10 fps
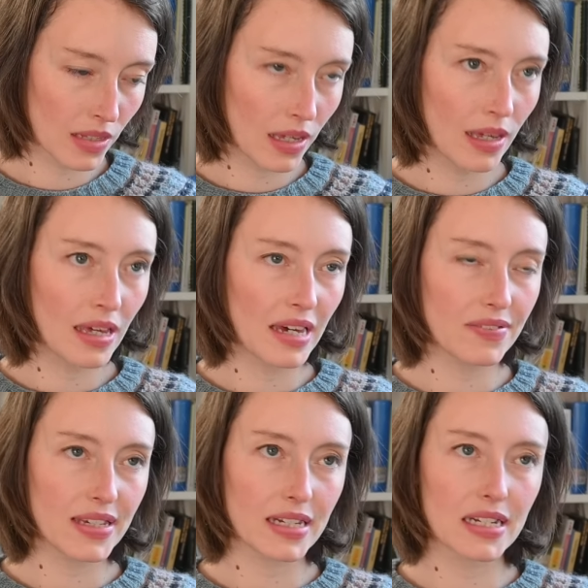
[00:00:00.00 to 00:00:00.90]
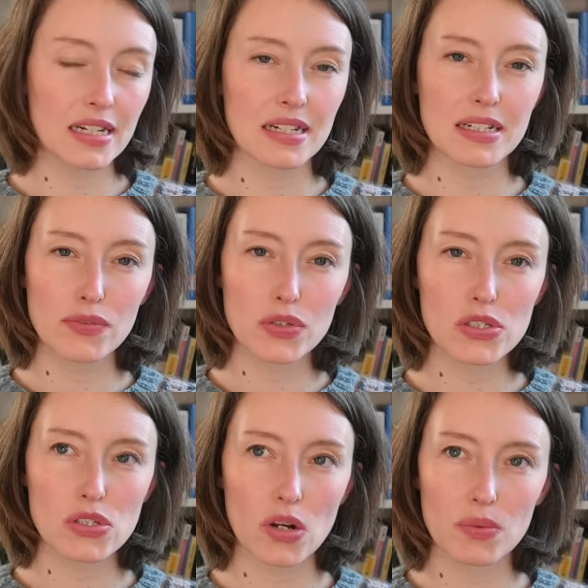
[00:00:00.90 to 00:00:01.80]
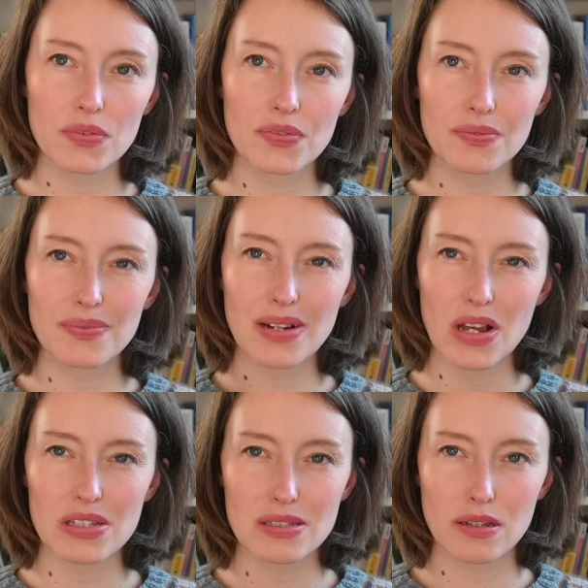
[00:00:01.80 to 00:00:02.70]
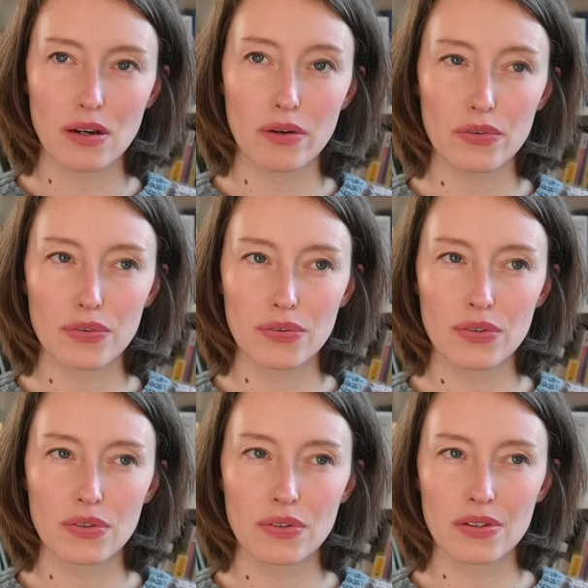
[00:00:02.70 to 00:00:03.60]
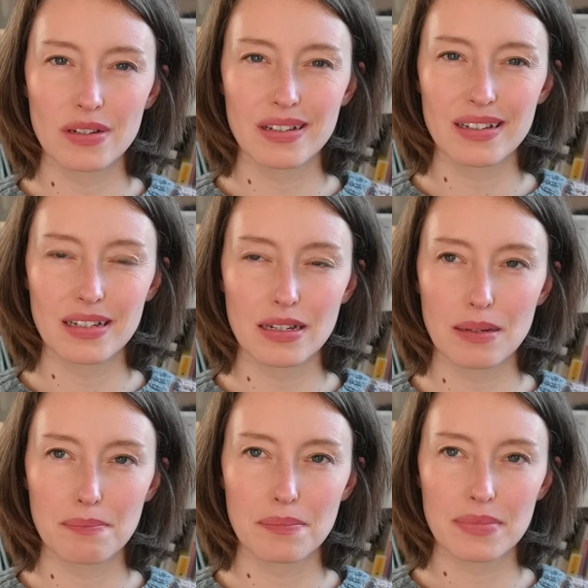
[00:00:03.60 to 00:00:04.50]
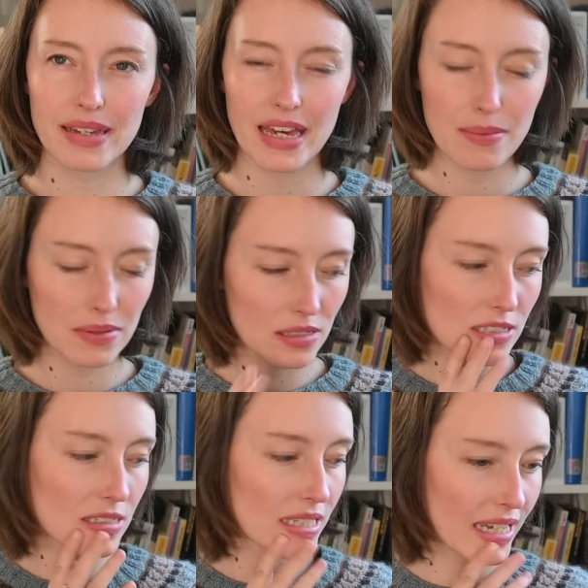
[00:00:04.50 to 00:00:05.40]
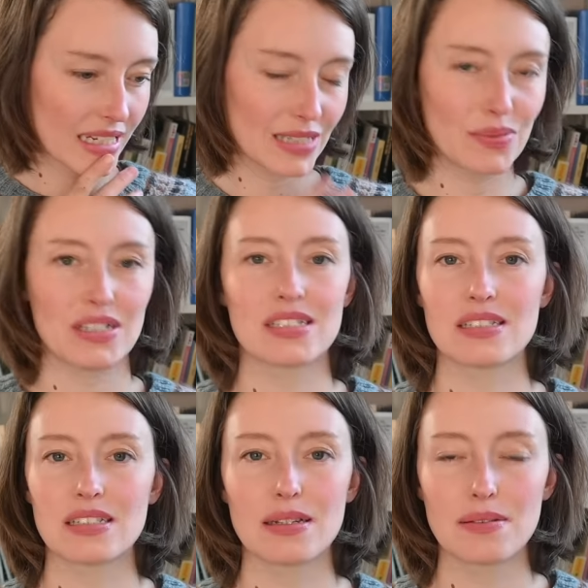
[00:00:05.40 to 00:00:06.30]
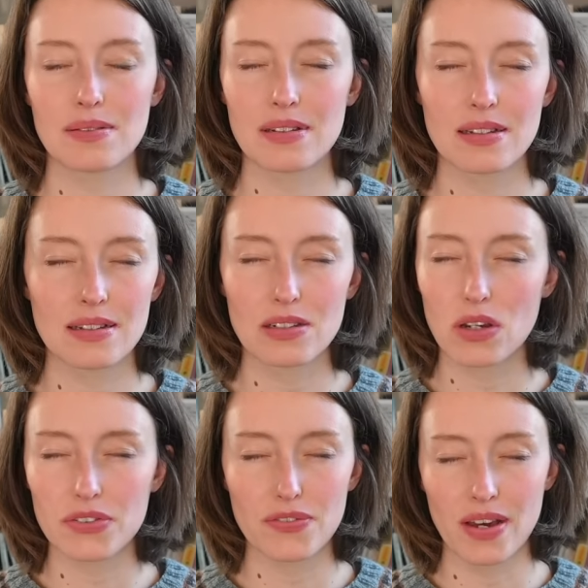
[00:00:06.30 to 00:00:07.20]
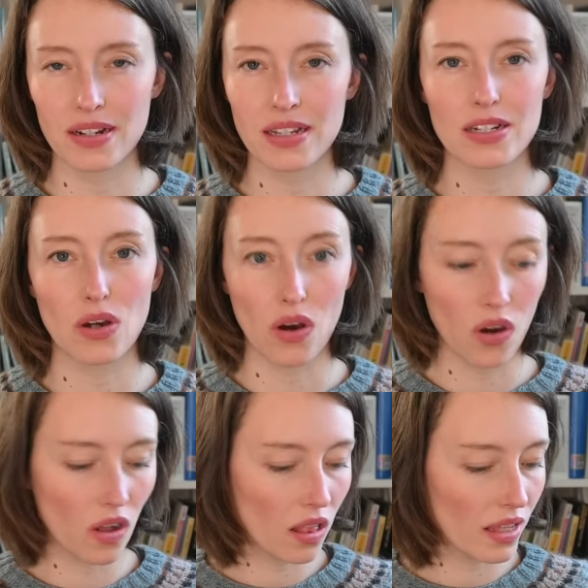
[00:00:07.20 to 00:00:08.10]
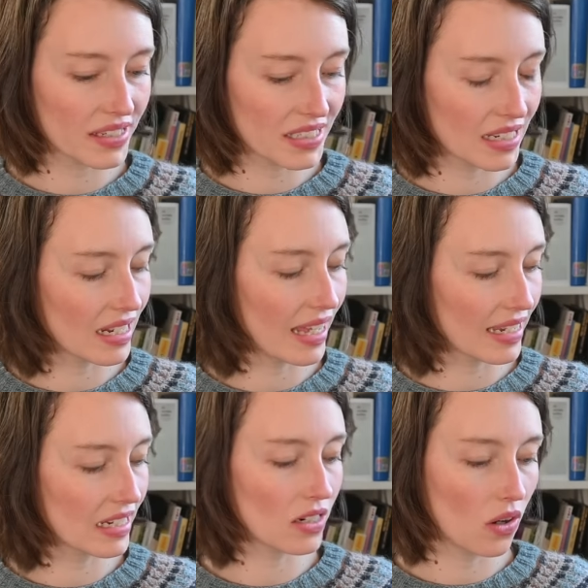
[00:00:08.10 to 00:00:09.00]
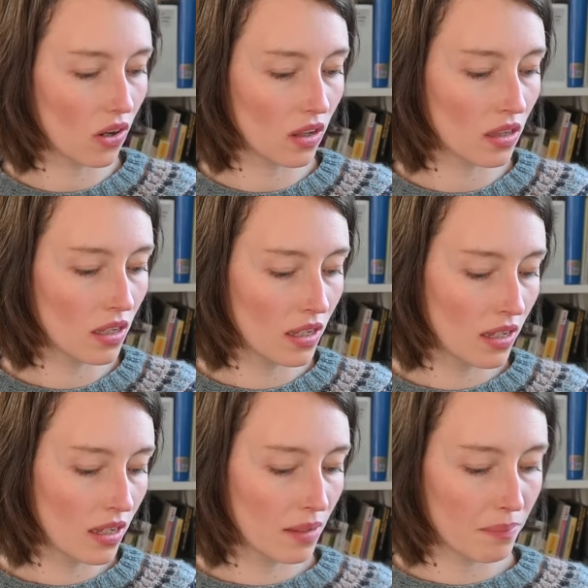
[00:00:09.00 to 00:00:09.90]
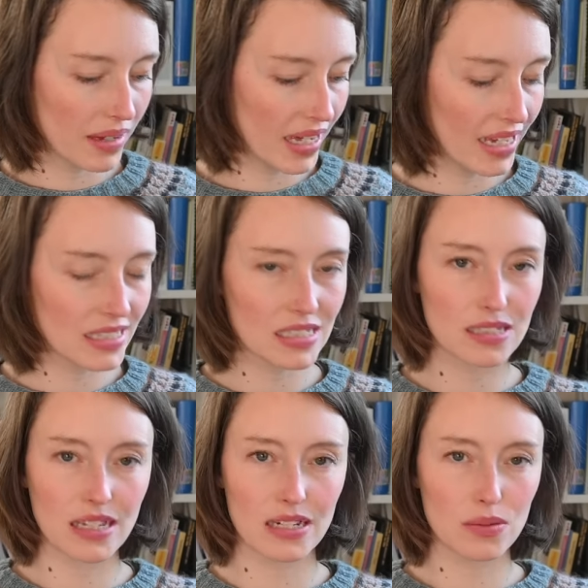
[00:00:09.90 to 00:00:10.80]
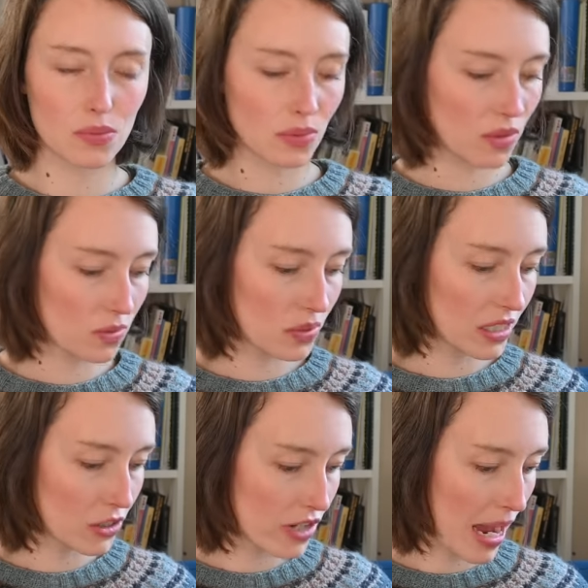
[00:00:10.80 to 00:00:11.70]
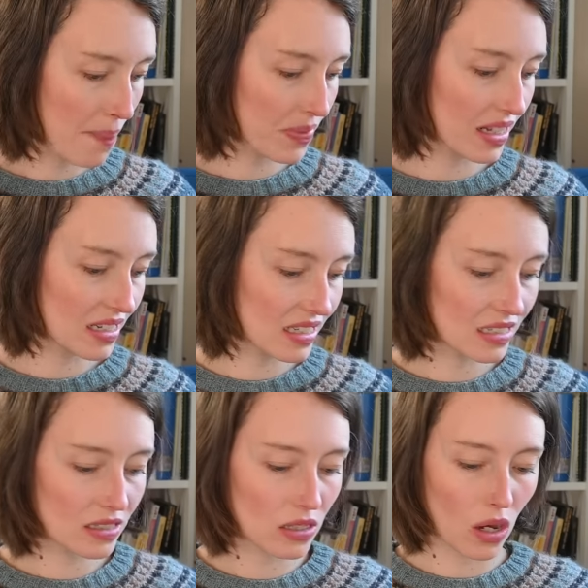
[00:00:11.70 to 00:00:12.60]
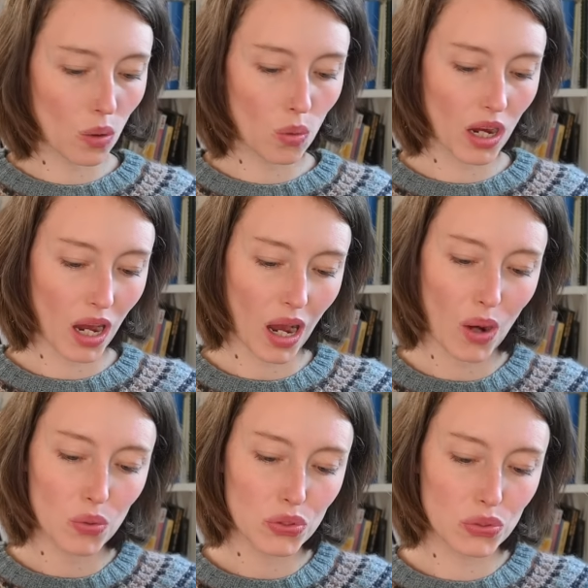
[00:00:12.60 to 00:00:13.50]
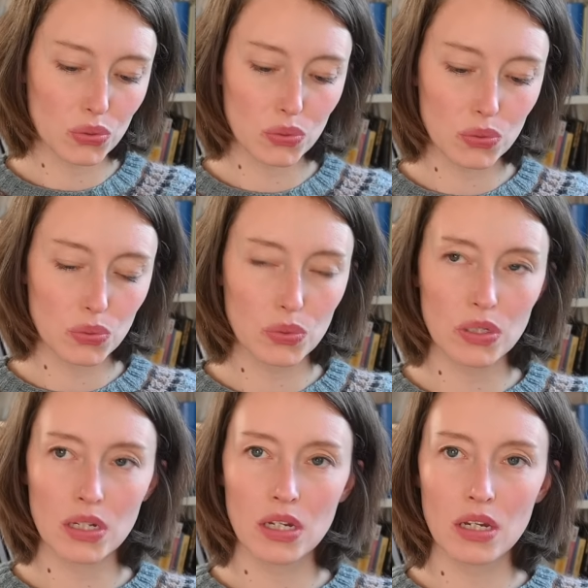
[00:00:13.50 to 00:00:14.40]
I think I knitted a different sock with lots of um, cables and it was not fun at all. I didn't like it at all. My hands get got really cramped and I didn't know how to